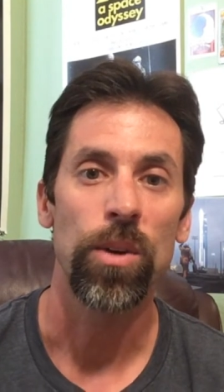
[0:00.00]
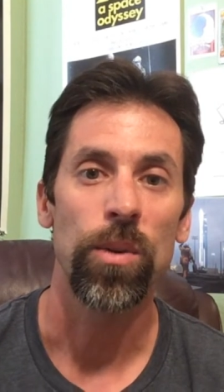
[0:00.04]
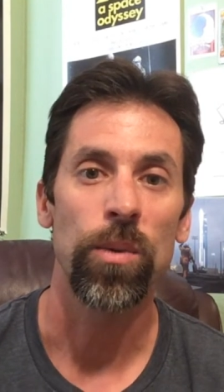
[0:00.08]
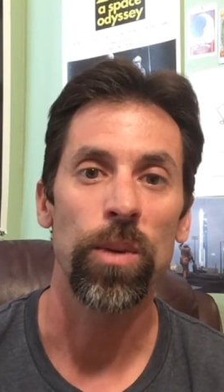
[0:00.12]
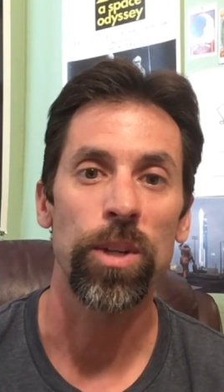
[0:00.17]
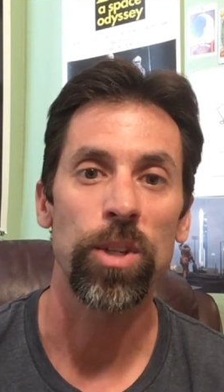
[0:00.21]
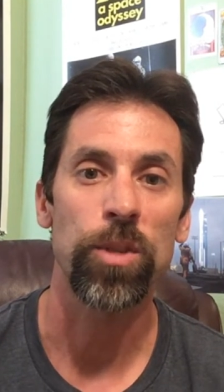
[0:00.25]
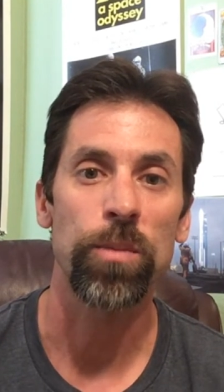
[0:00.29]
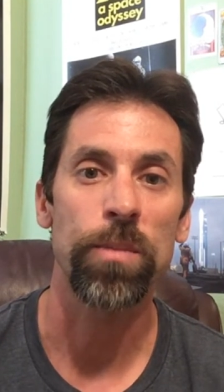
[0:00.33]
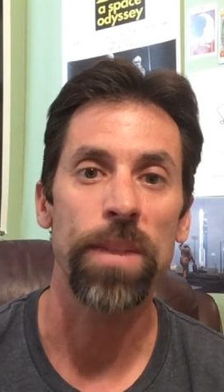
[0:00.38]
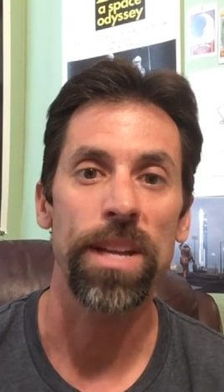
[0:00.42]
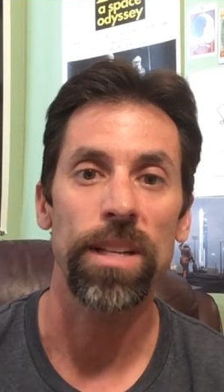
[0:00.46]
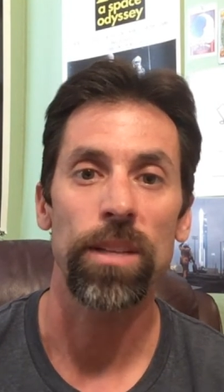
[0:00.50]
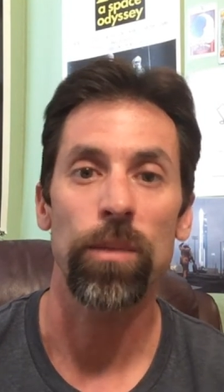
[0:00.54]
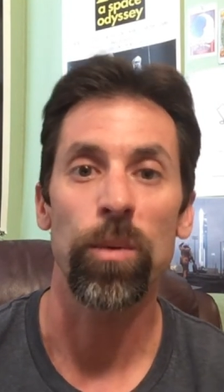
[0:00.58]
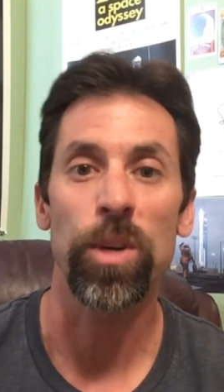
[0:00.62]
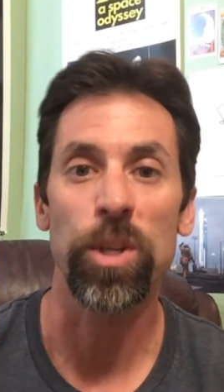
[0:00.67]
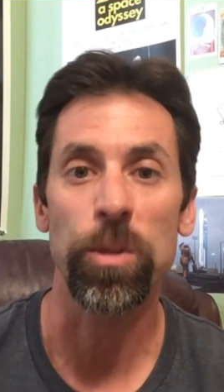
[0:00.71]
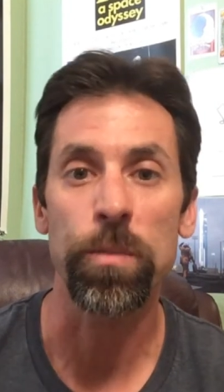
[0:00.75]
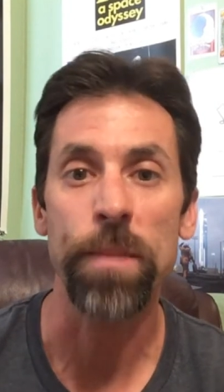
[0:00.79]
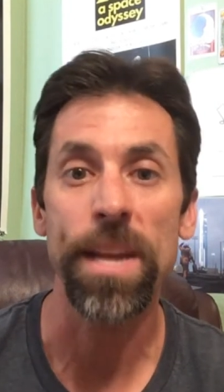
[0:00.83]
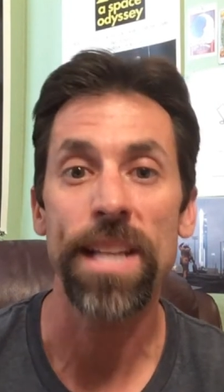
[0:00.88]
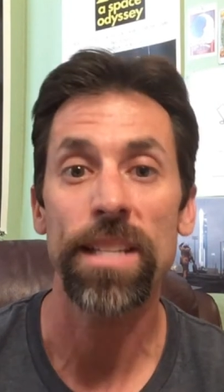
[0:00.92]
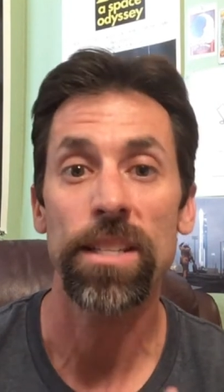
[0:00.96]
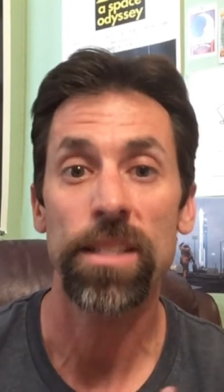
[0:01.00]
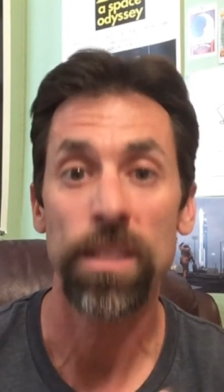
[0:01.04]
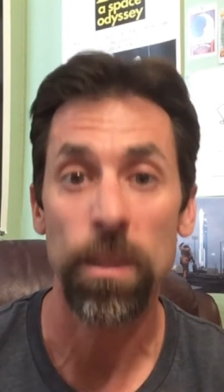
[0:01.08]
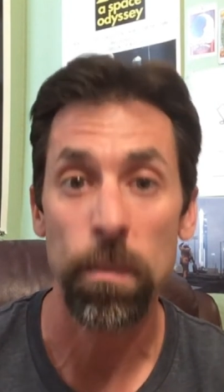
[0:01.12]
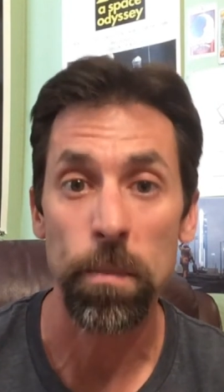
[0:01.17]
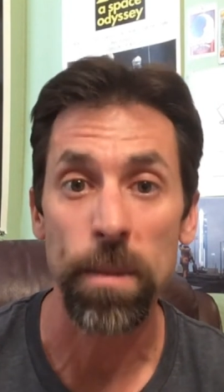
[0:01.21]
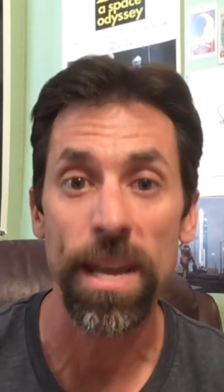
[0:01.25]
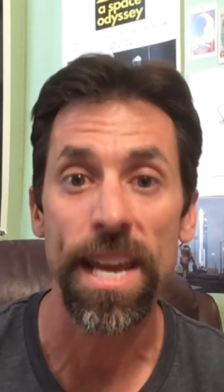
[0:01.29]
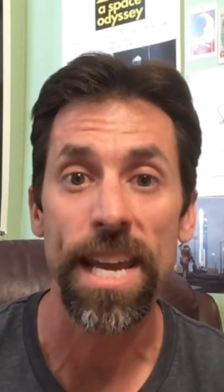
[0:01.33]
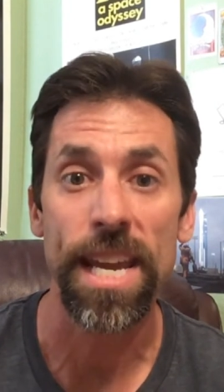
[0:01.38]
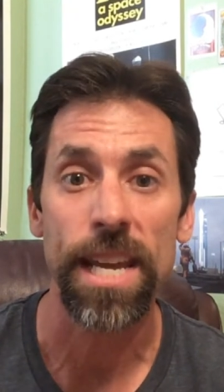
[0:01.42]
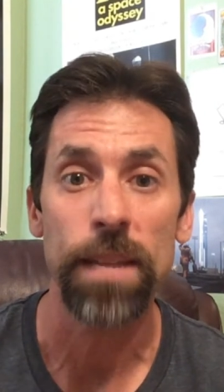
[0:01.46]
which mean which means to
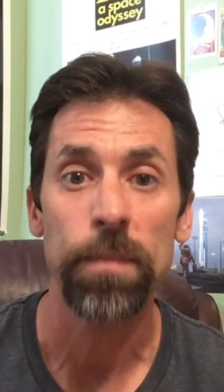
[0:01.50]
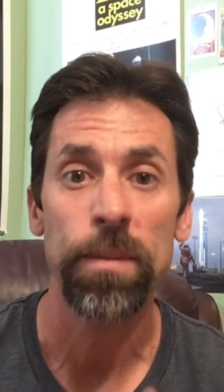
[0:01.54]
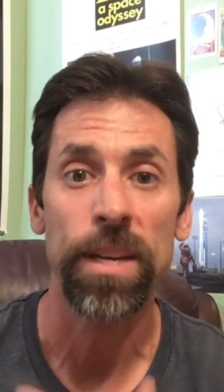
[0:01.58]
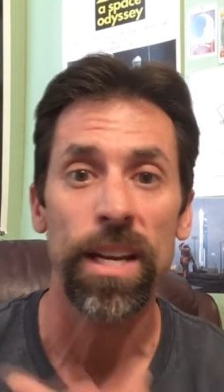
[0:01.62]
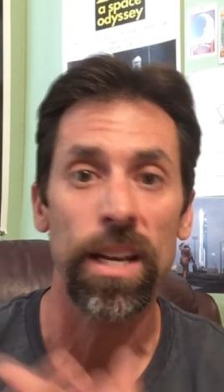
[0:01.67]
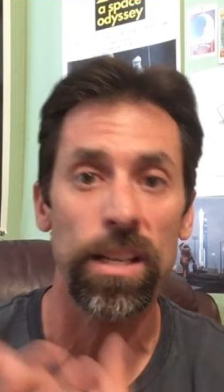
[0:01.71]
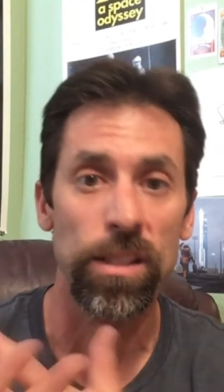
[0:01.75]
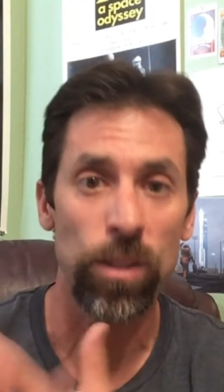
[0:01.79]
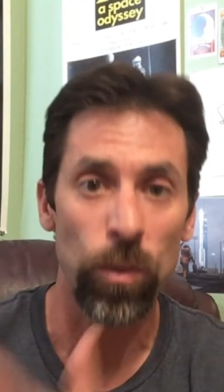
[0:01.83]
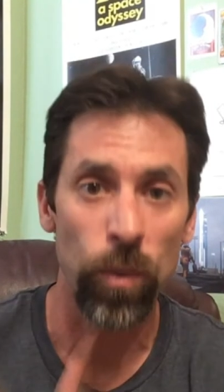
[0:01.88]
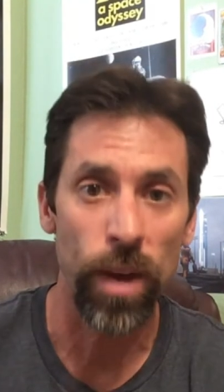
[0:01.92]
me because